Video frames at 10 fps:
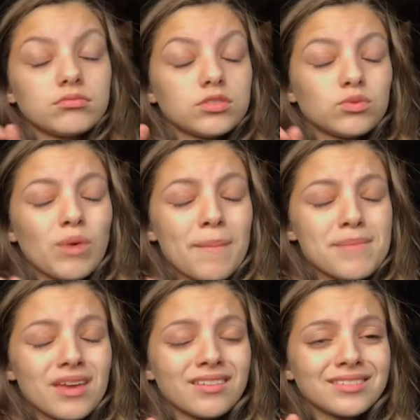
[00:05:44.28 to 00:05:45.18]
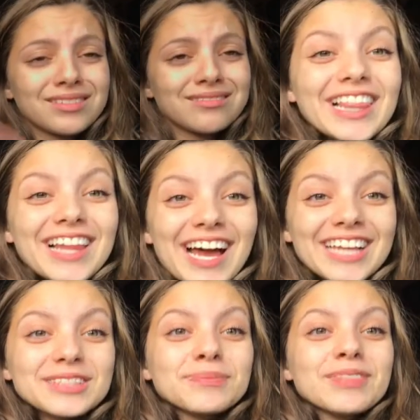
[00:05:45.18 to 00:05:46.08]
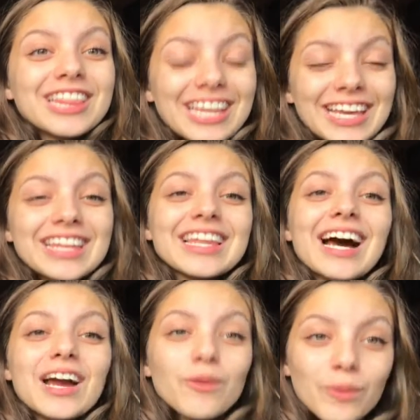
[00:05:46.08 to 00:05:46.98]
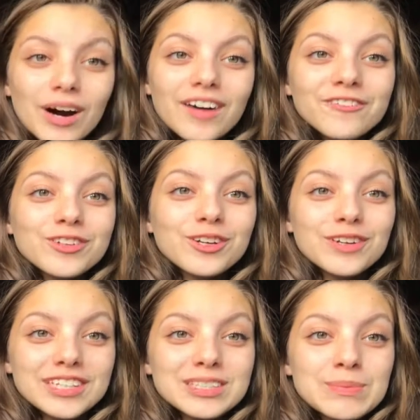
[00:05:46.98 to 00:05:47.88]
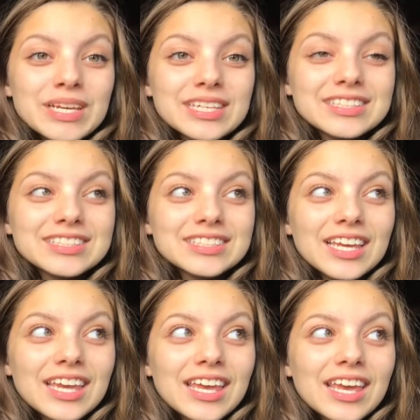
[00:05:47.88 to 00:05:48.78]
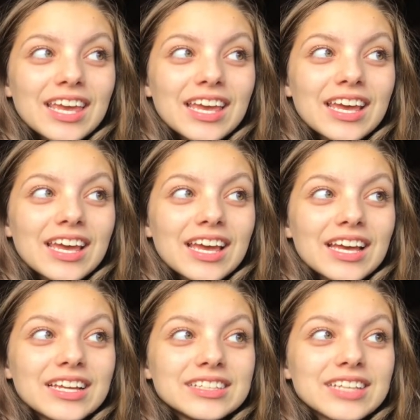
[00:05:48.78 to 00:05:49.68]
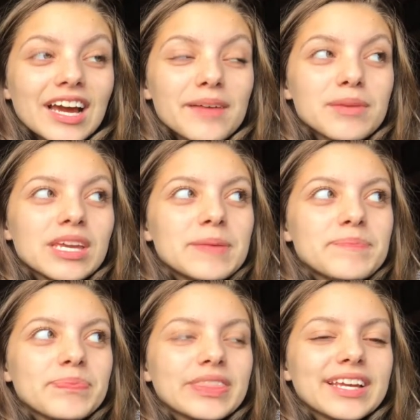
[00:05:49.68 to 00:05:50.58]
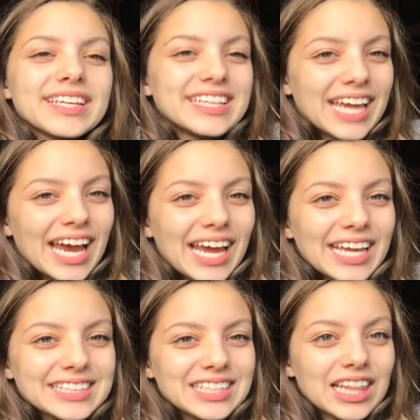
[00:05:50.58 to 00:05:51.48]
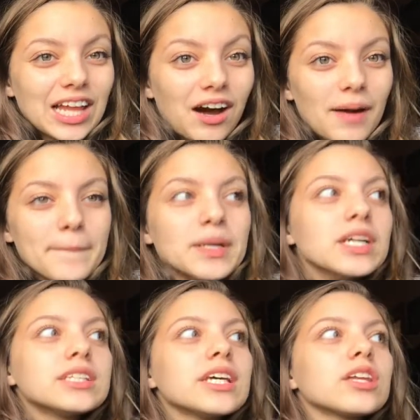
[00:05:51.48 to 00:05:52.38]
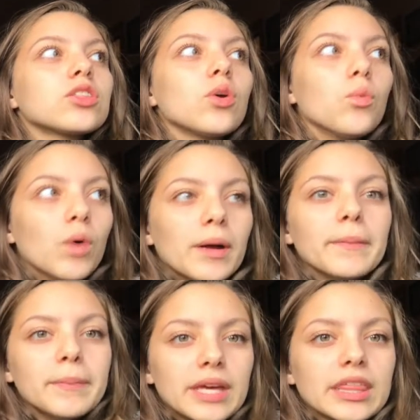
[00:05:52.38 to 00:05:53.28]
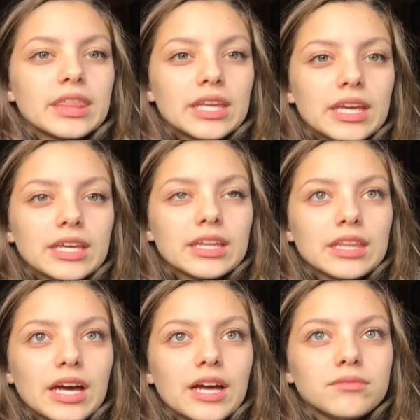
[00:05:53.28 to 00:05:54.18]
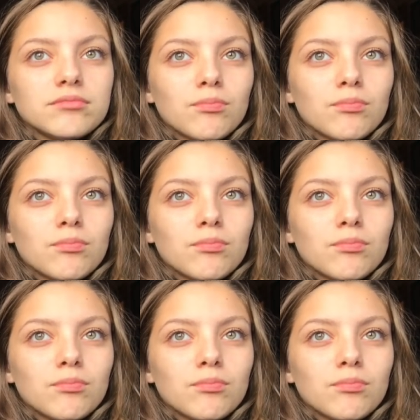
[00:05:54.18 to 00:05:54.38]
sweatpants. The last thing that I want for Christmas, and I mean, yeah, it's a lot, but it's like the one big thing that